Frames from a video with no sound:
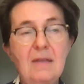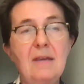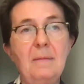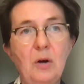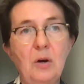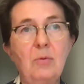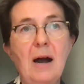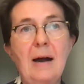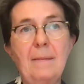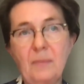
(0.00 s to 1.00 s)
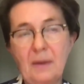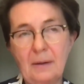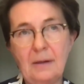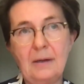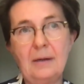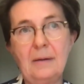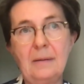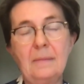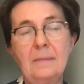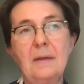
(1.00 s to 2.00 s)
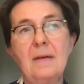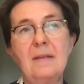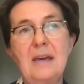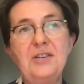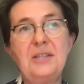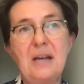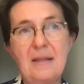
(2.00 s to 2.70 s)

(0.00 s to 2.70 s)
recruitment to the militia,